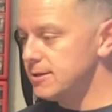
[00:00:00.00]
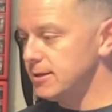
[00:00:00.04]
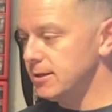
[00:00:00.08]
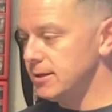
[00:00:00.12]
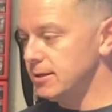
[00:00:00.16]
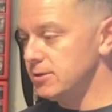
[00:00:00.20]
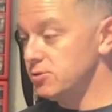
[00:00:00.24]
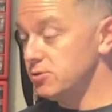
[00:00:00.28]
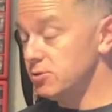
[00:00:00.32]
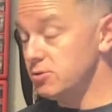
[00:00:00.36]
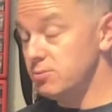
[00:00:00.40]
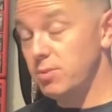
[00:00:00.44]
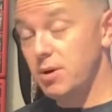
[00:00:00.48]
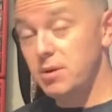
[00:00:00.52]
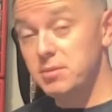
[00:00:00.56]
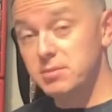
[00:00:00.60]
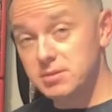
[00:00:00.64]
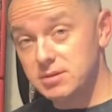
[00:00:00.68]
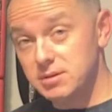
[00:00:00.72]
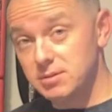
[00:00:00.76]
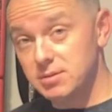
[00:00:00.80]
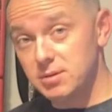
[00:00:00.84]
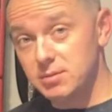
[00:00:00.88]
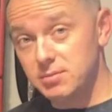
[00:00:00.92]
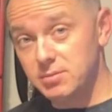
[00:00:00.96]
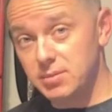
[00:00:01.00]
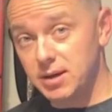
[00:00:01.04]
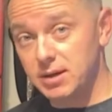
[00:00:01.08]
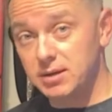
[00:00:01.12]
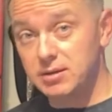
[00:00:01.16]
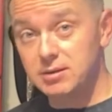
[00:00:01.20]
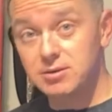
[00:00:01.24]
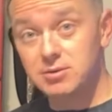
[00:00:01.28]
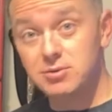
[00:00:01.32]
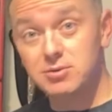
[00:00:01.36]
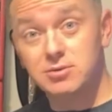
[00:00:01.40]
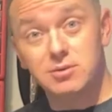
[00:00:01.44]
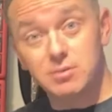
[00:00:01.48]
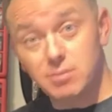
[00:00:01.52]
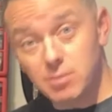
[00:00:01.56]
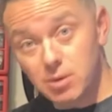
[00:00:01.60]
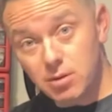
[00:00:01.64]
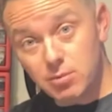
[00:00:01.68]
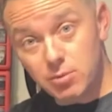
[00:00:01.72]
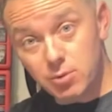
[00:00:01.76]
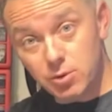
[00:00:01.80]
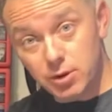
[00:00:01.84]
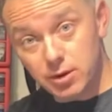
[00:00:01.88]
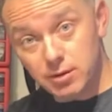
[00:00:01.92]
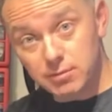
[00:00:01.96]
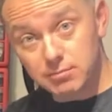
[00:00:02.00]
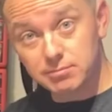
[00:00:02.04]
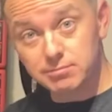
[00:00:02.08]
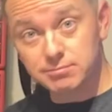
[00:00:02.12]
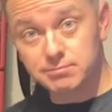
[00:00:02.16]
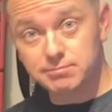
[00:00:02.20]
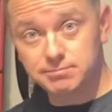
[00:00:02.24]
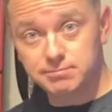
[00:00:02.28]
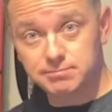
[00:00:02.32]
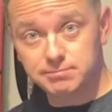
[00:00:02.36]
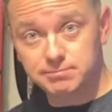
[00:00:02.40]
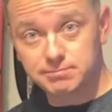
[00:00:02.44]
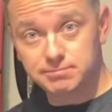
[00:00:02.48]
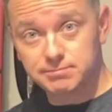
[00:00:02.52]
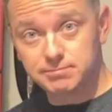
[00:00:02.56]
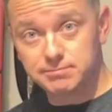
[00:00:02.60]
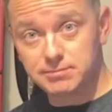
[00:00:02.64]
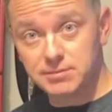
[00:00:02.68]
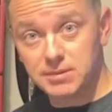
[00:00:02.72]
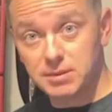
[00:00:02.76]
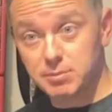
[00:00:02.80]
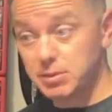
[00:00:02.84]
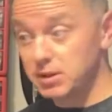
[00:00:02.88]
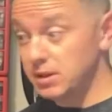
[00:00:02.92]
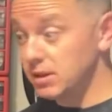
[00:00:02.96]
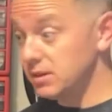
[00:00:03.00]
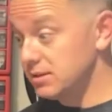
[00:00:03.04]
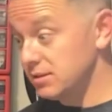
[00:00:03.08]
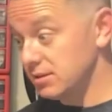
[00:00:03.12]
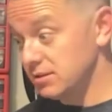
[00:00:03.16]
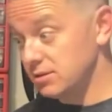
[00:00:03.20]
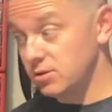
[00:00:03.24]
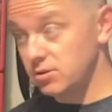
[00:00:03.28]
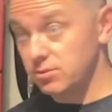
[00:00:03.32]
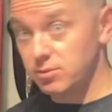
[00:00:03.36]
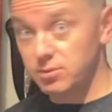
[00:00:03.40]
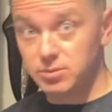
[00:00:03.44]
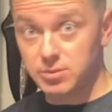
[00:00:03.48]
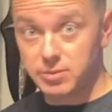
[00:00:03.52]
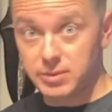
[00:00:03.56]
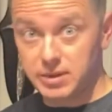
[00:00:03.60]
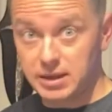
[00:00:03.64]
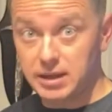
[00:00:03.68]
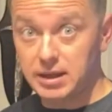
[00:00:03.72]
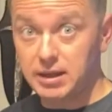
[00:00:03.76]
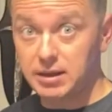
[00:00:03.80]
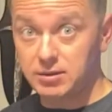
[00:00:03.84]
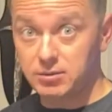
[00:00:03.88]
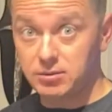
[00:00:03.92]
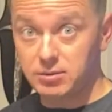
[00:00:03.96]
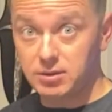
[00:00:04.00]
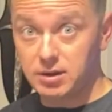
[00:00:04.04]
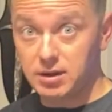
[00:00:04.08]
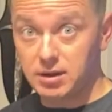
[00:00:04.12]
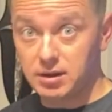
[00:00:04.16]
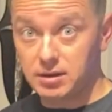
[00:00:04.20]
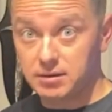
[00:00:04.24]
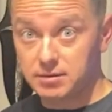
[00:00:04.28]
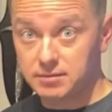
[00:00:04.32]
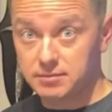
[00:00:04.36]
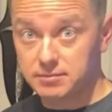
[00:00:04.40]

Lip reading: and so you'll probably see me back in here tomorrow morning. But let's get started with what we can do today.